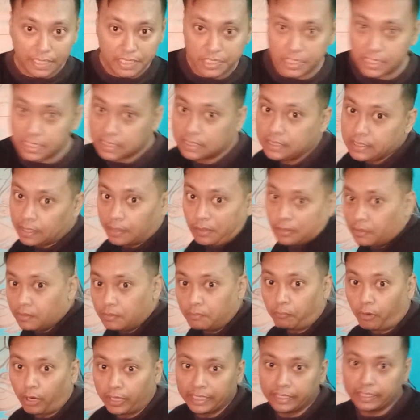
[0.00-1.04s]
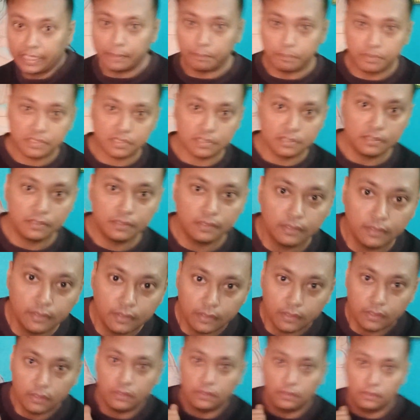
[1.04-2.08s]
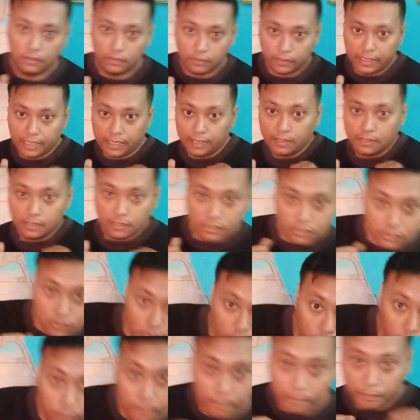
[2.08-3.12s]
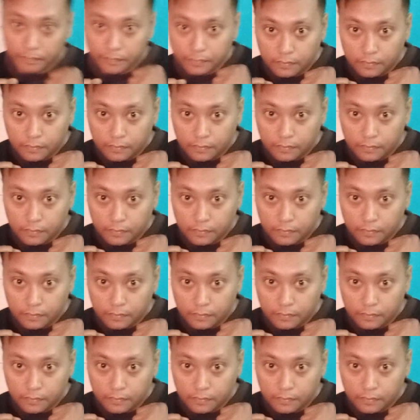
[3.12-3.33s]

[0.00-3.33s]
punches, the body ribs. Okay, so